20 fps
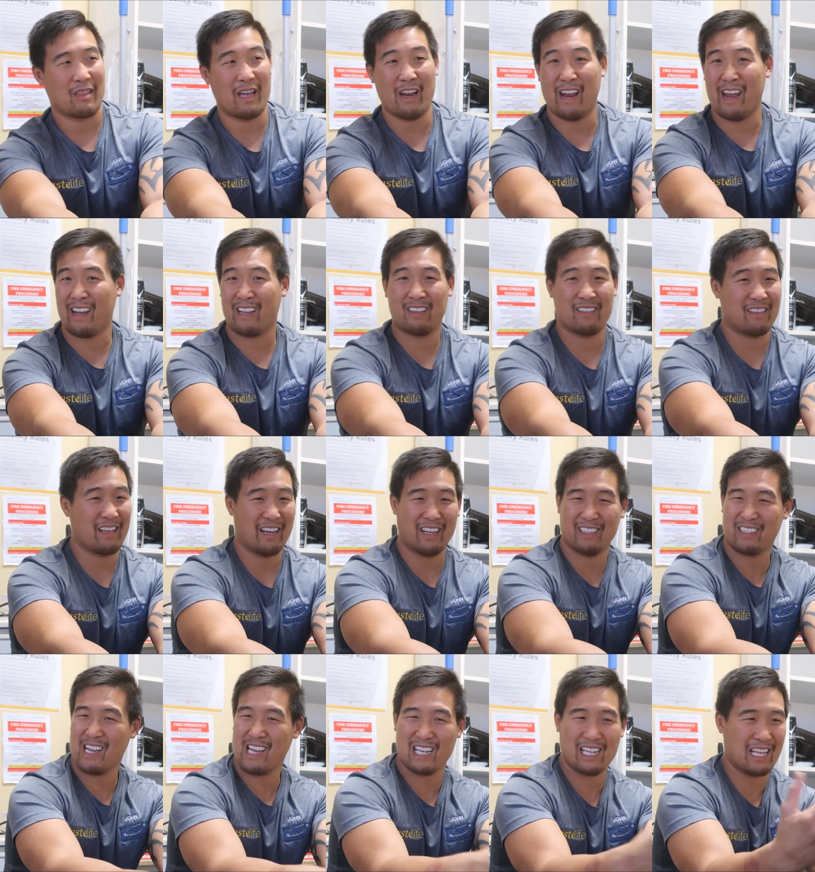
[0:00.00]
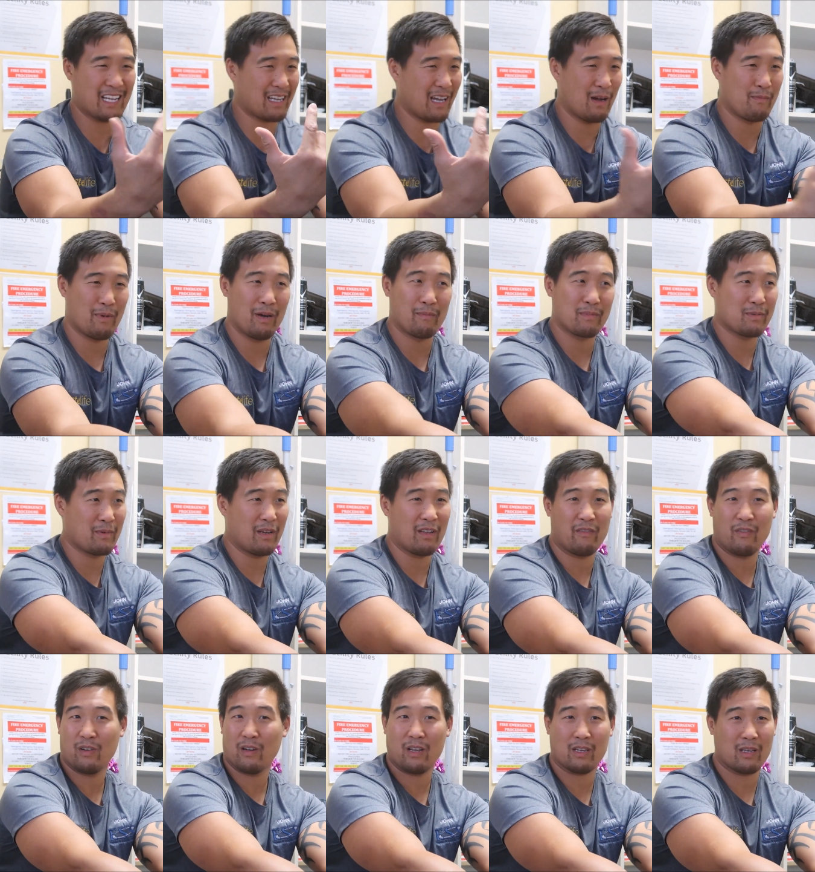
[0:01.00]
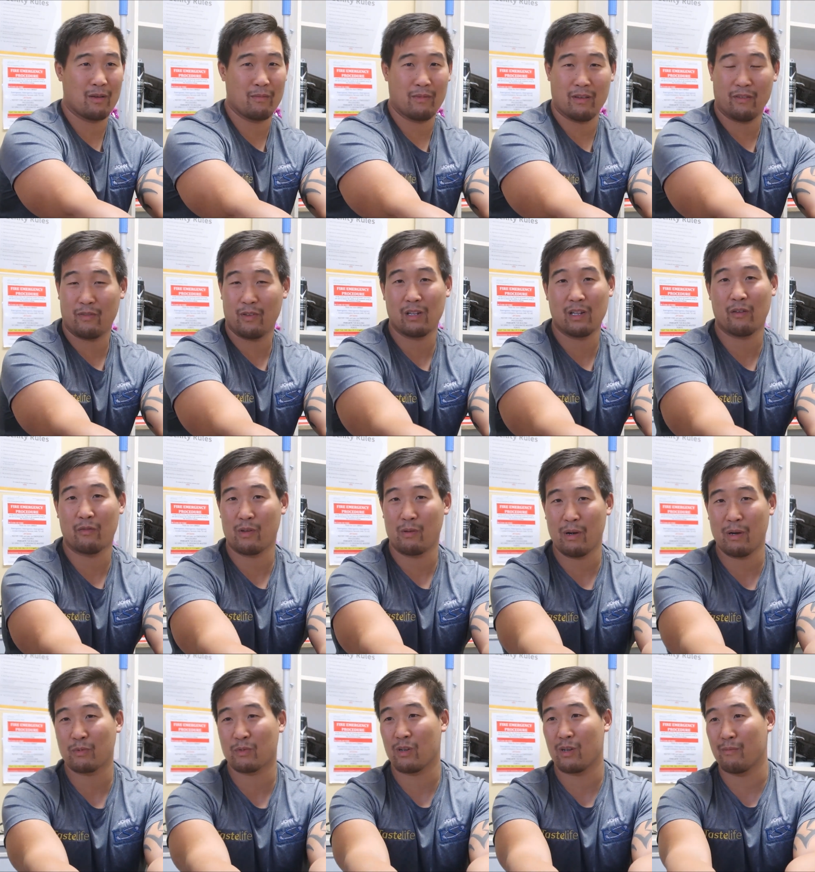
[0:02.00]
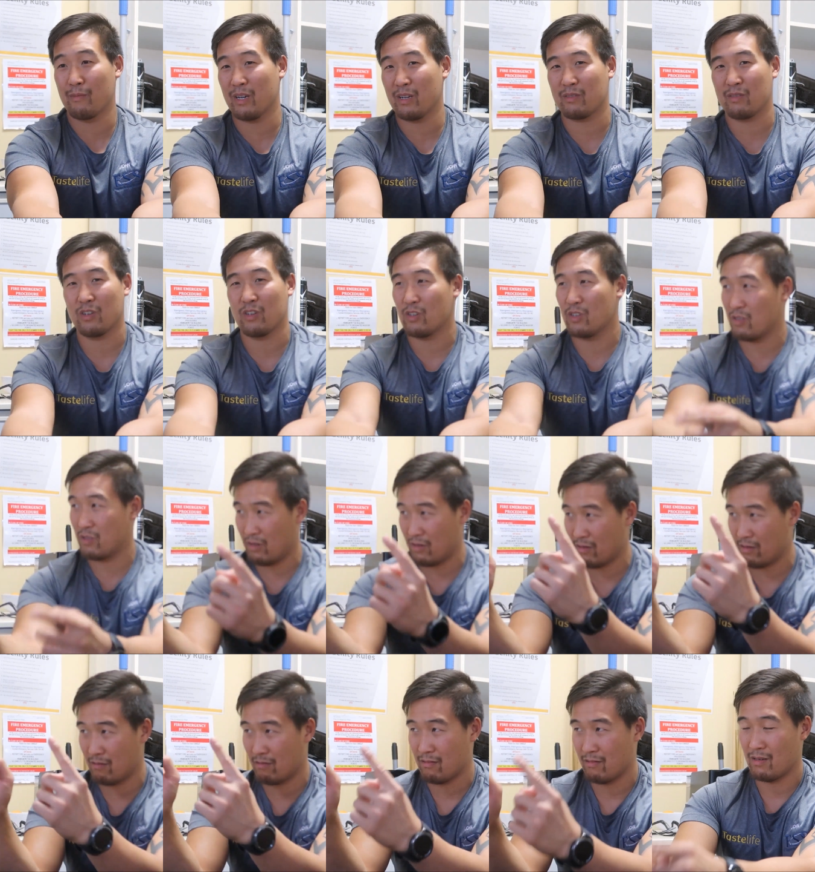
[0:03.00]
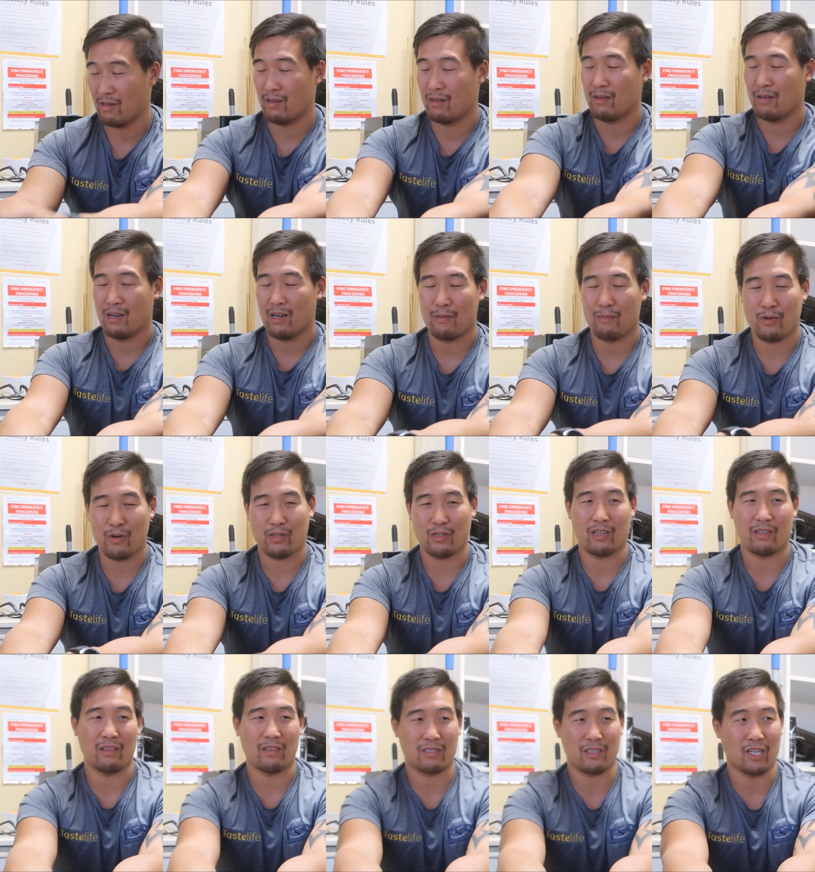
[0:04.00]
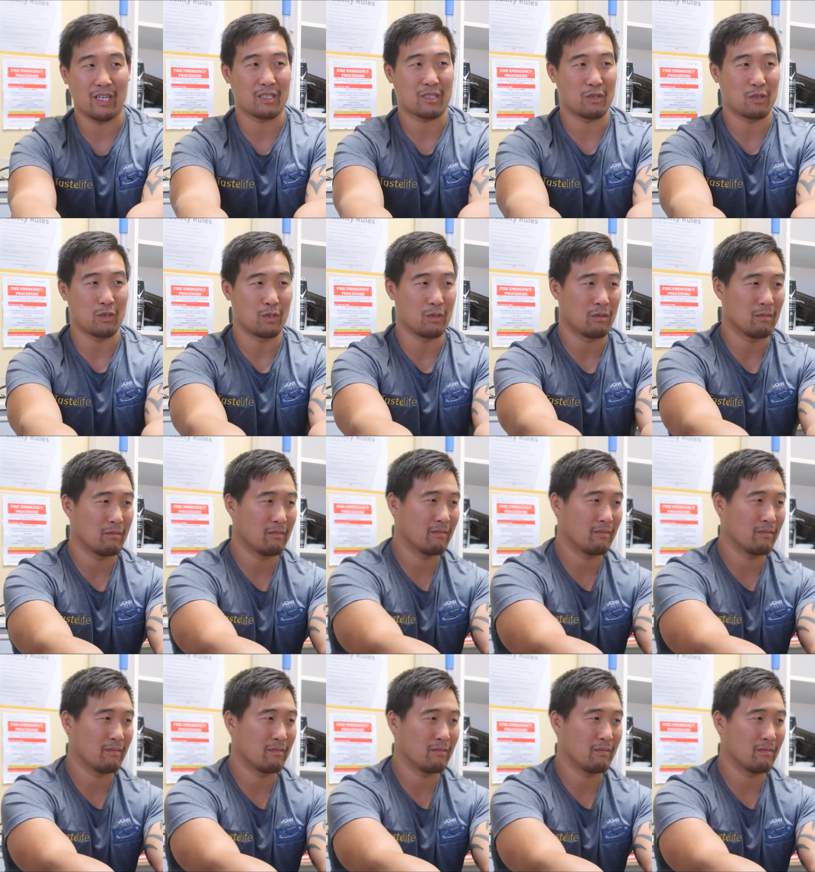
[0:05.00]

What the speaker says: They're exactly like our mums, man. If you love your mum so much, you should appreciate these guys too.